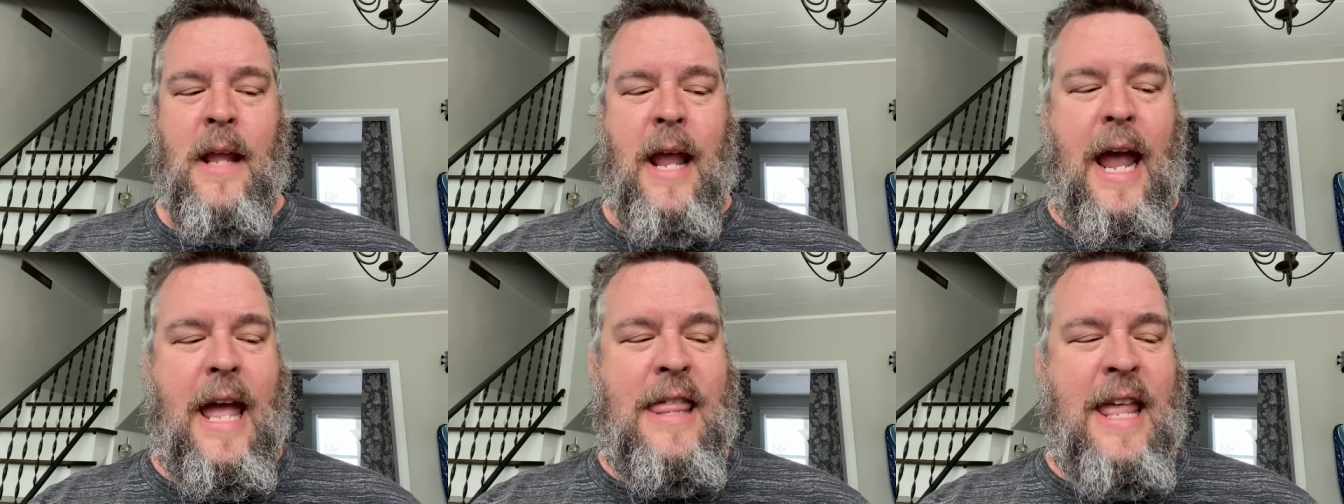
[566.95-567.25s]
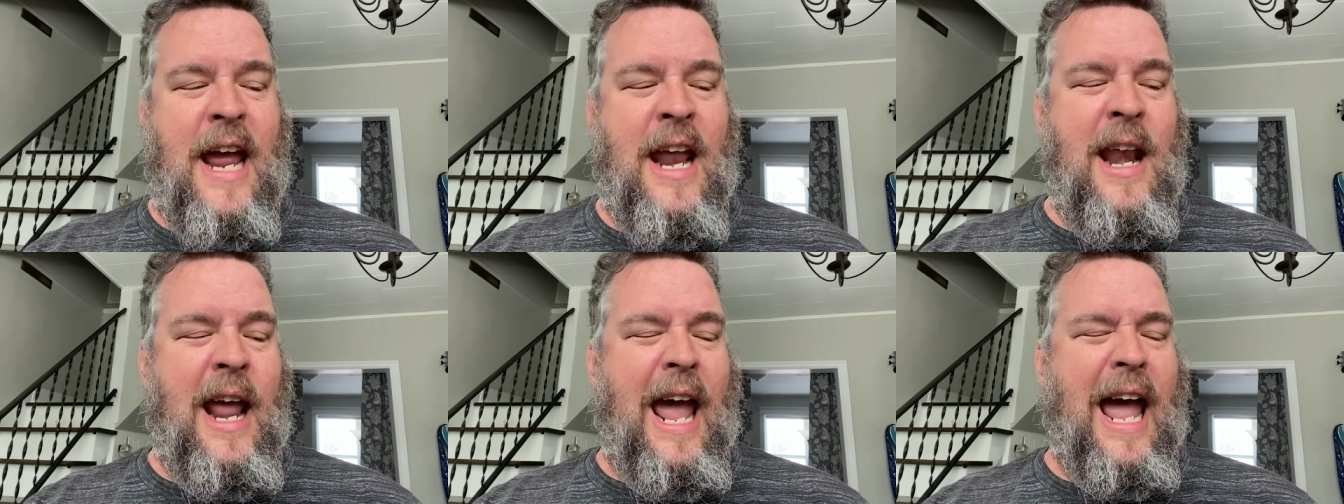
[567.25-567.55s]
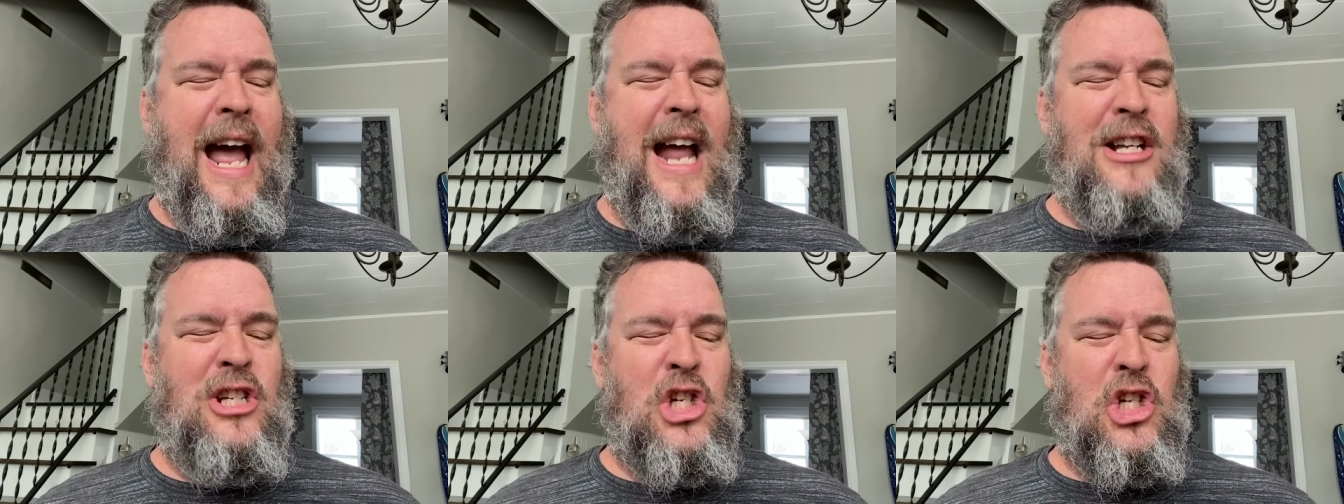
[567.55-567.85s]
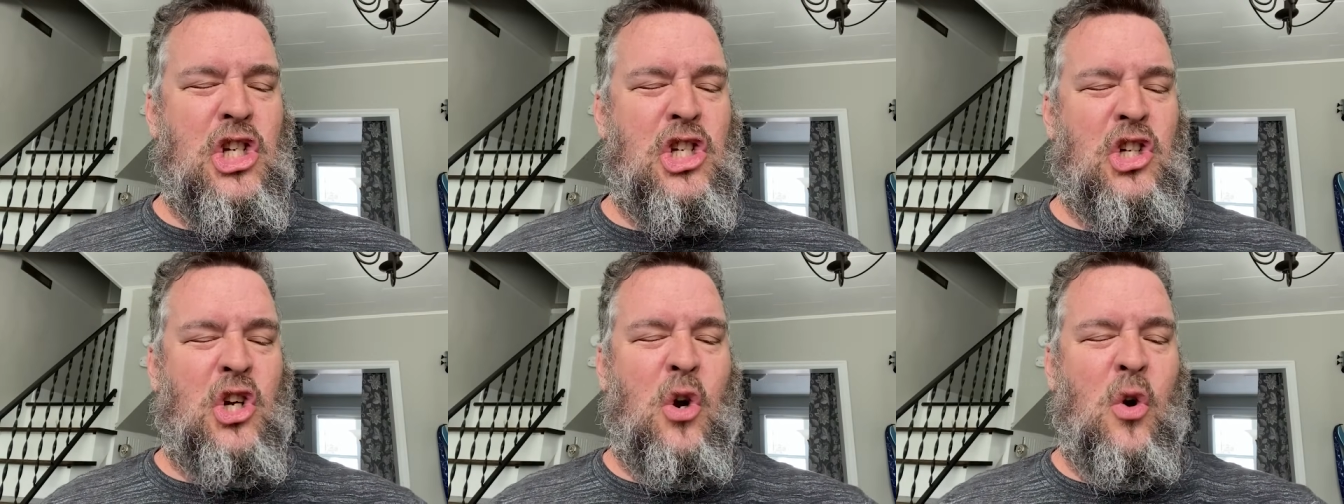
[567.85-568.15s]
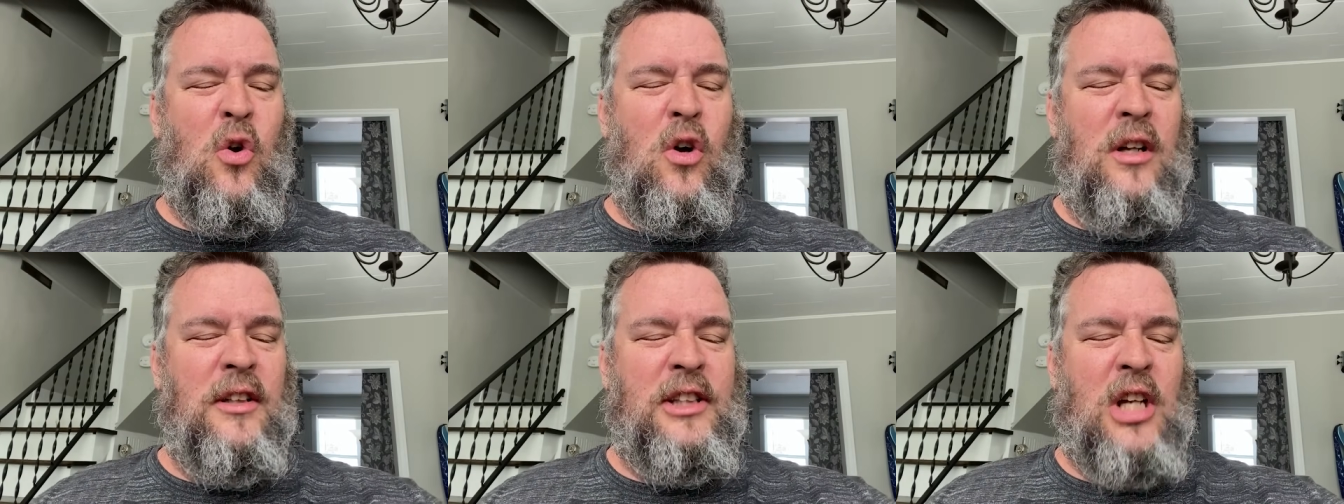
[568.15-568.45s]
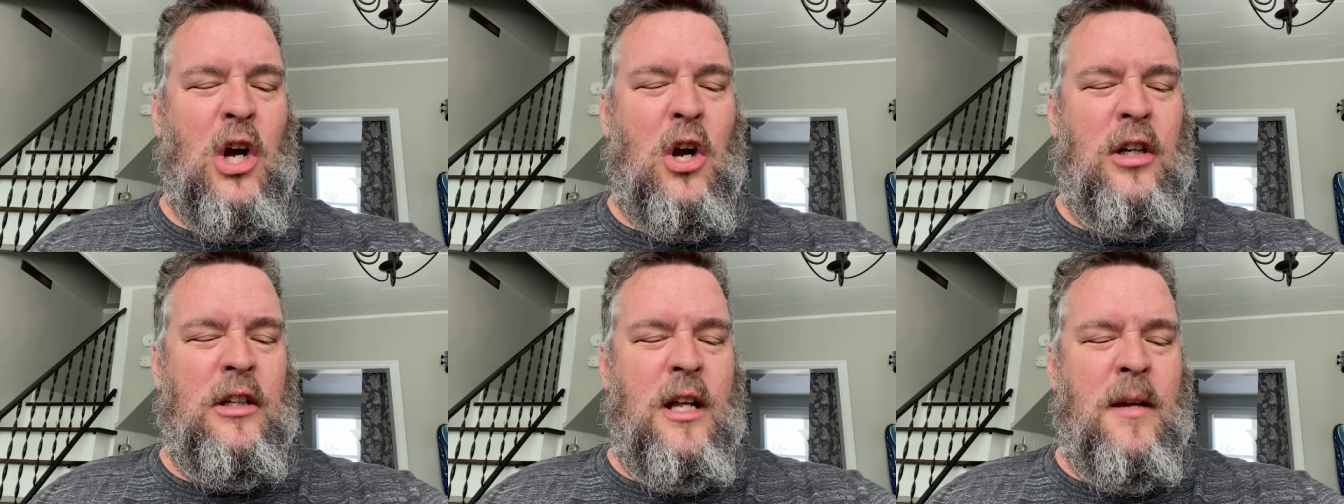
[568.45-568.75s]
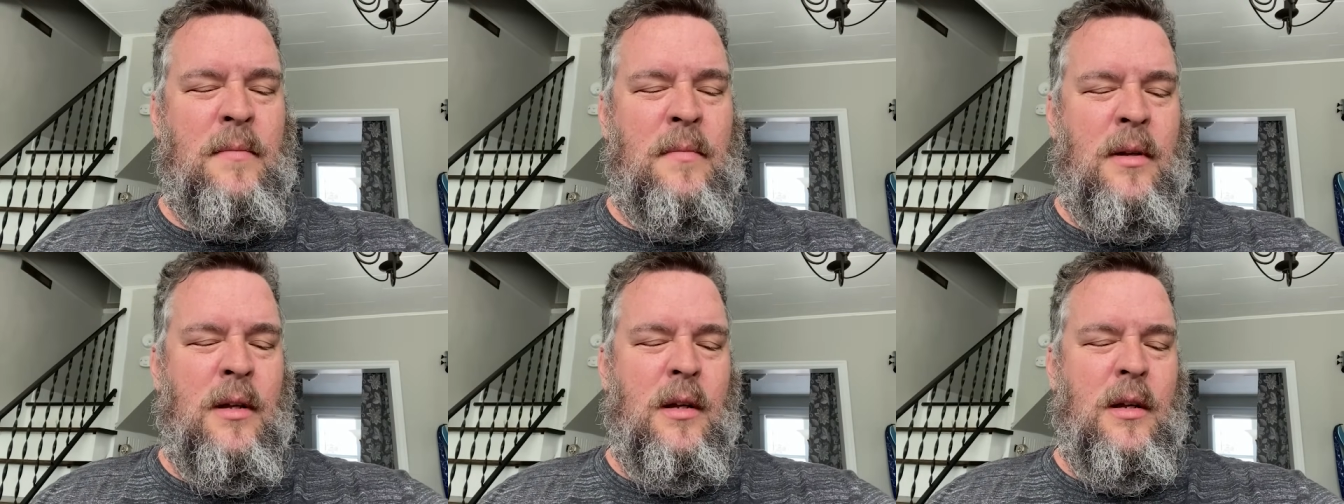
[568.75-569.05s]
and then at school told
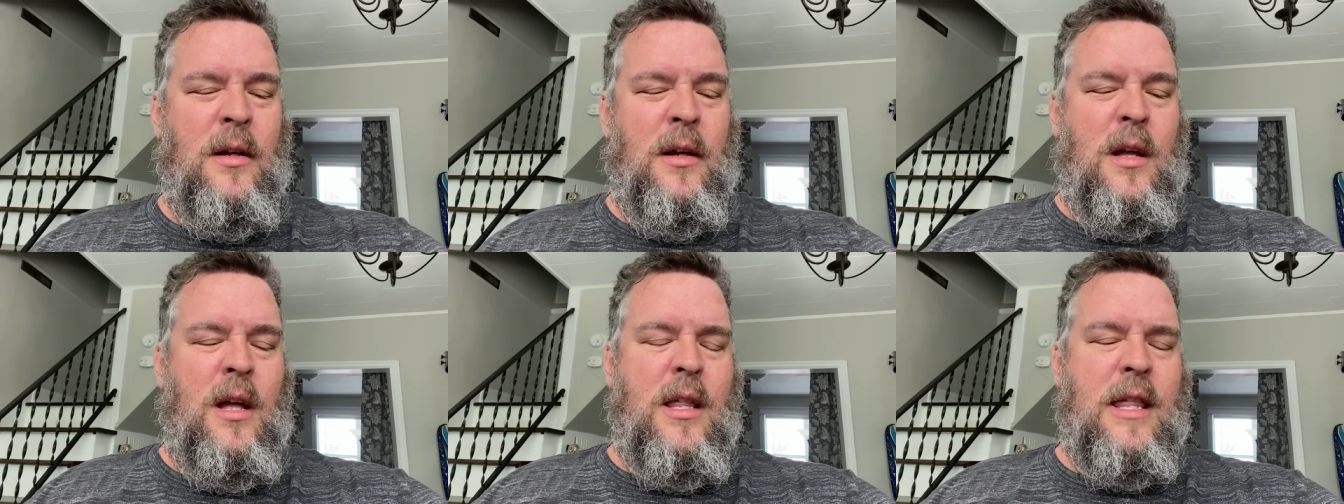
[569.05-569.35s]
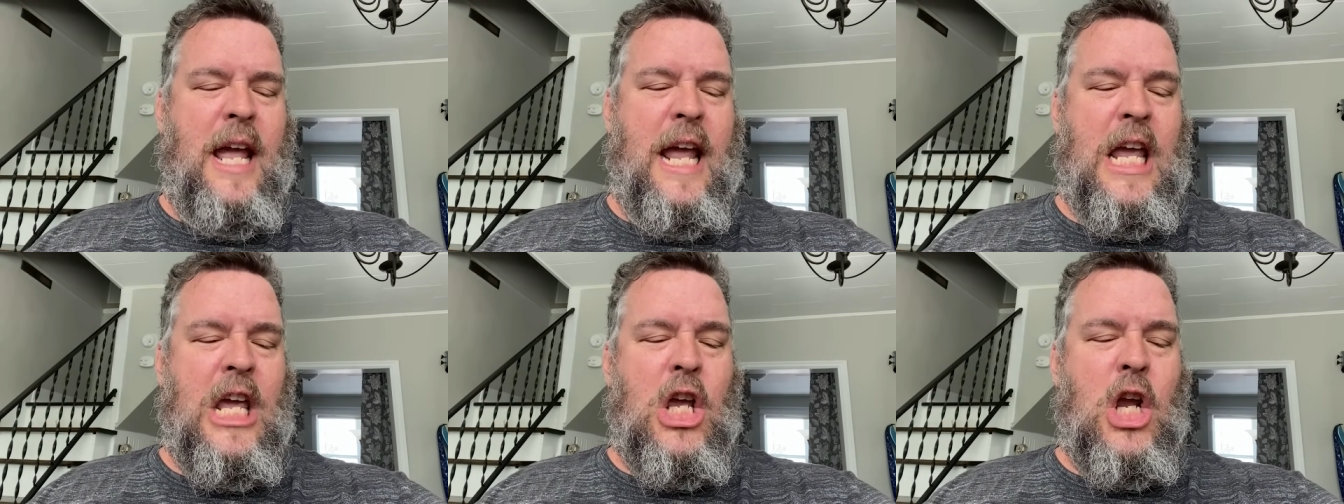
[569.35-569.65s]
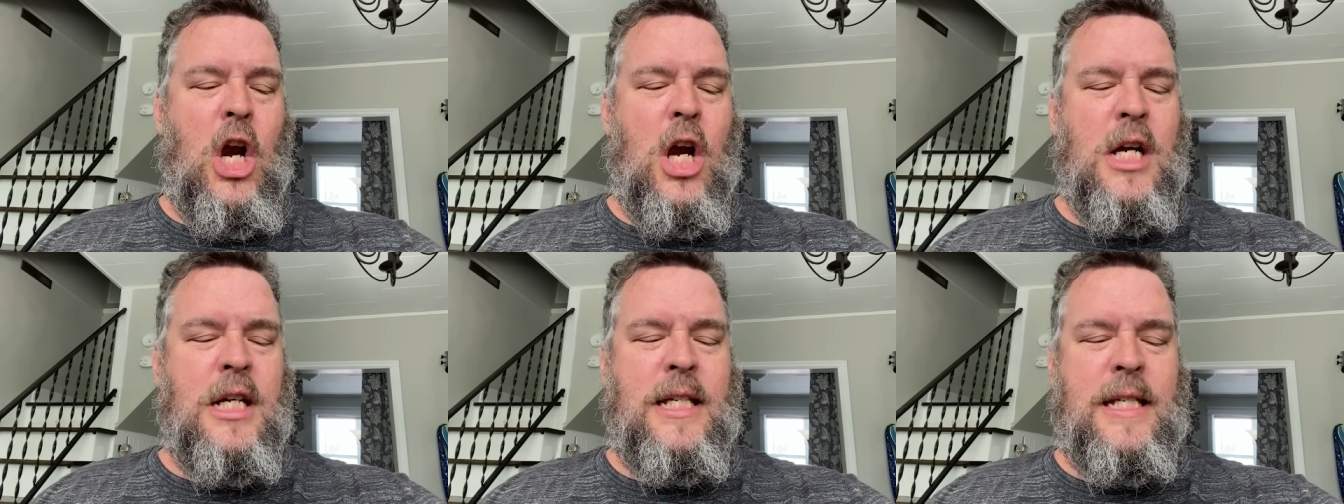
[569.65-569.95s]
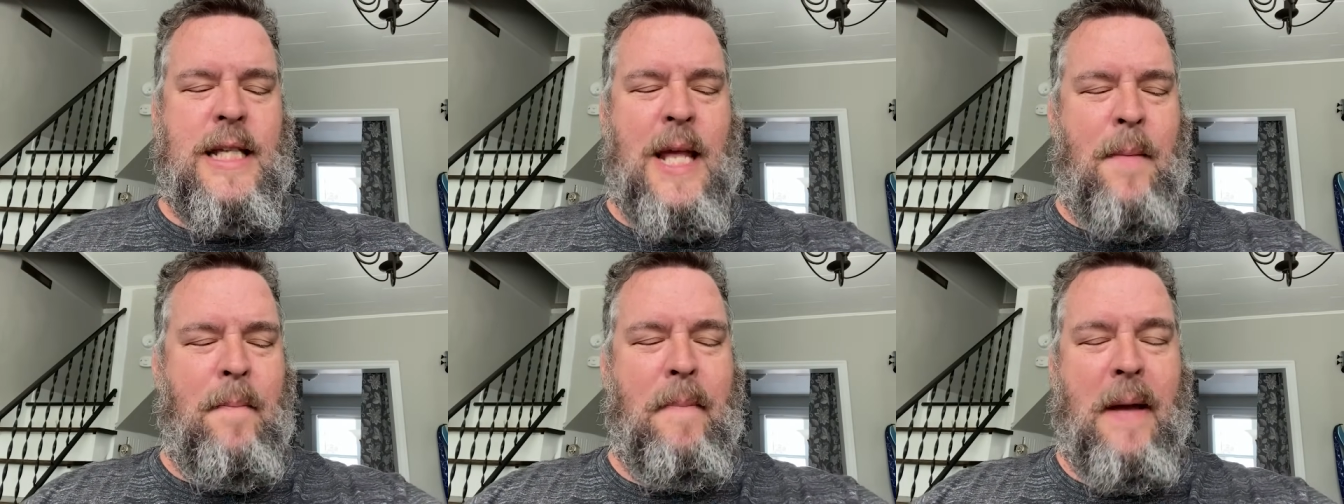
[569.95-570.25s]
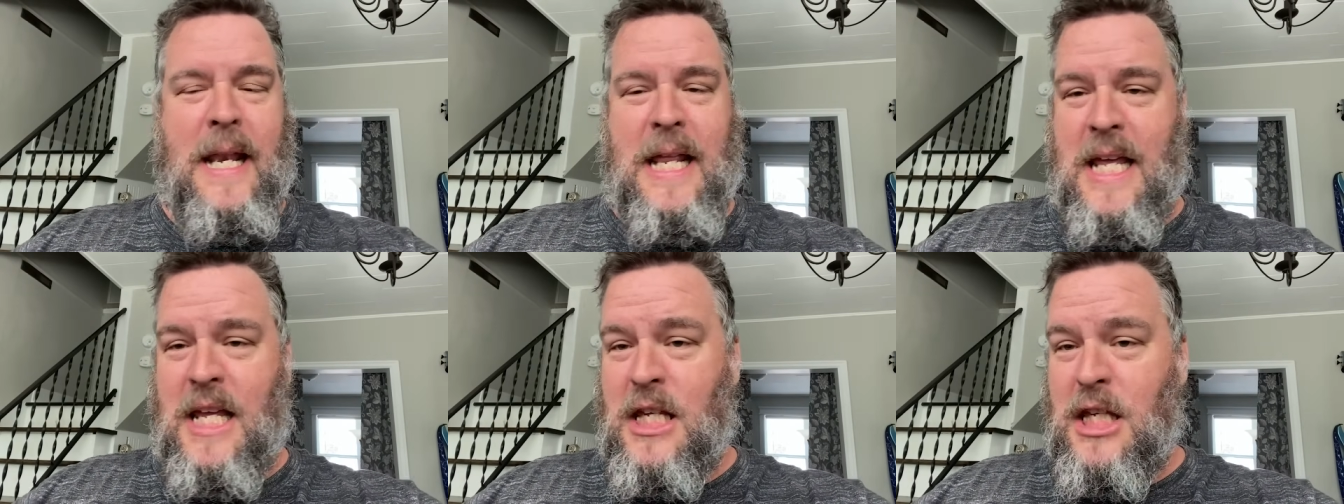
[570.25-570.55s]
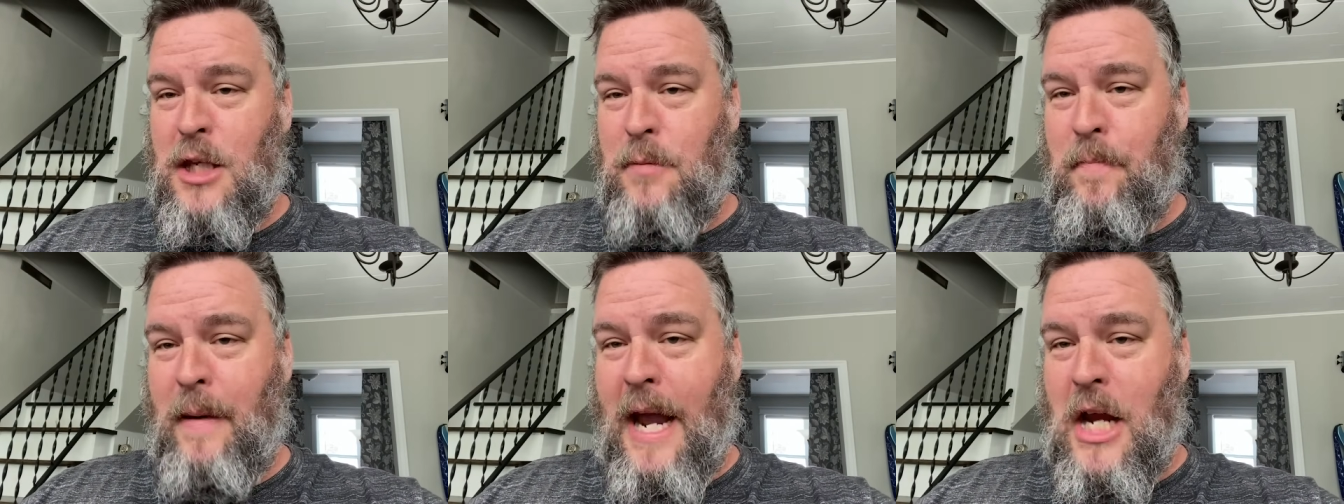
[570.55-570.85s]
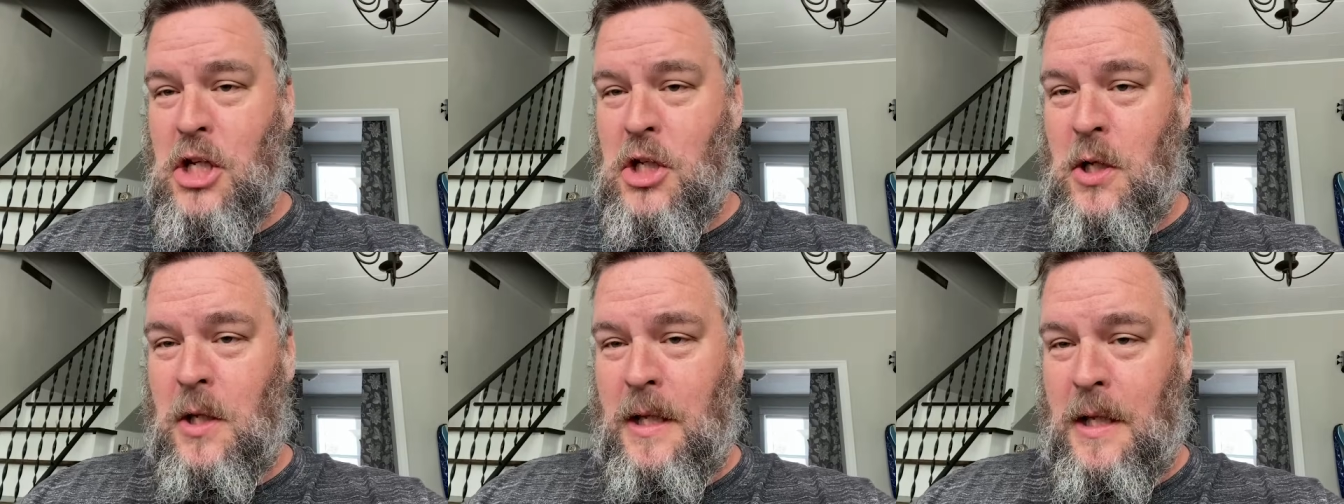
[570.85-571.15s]
them that you're somebody
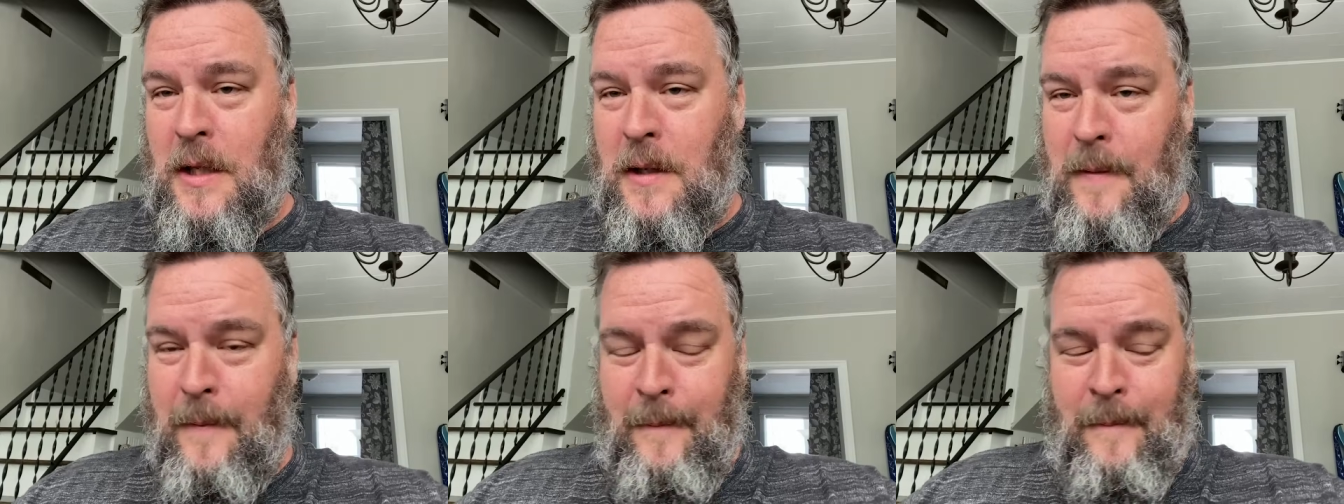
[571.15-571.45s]
special.